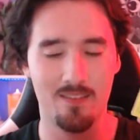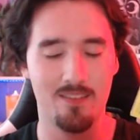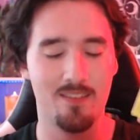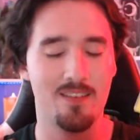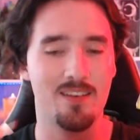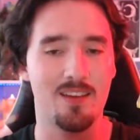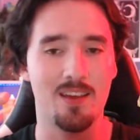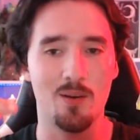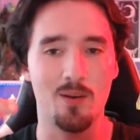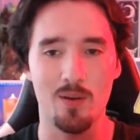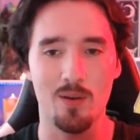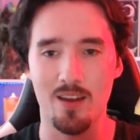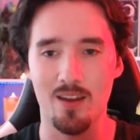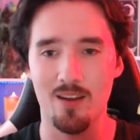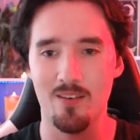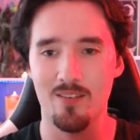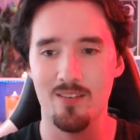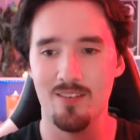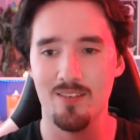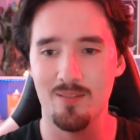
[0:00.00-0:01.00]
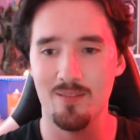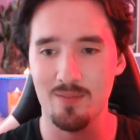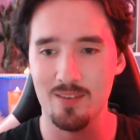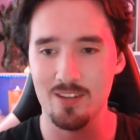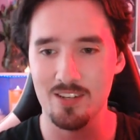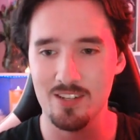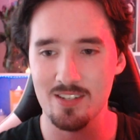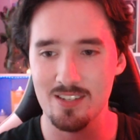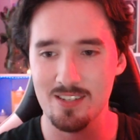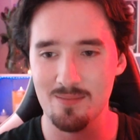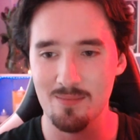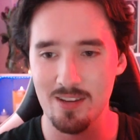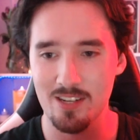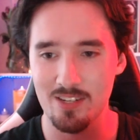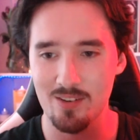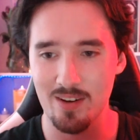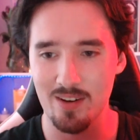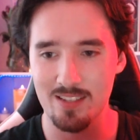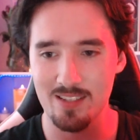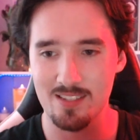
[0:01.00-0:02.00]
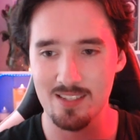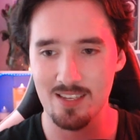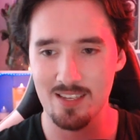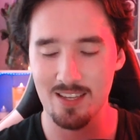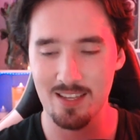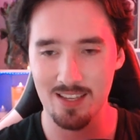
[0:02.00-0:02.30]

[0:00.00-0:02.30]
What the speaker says: here we go. Let me just make sure I can see.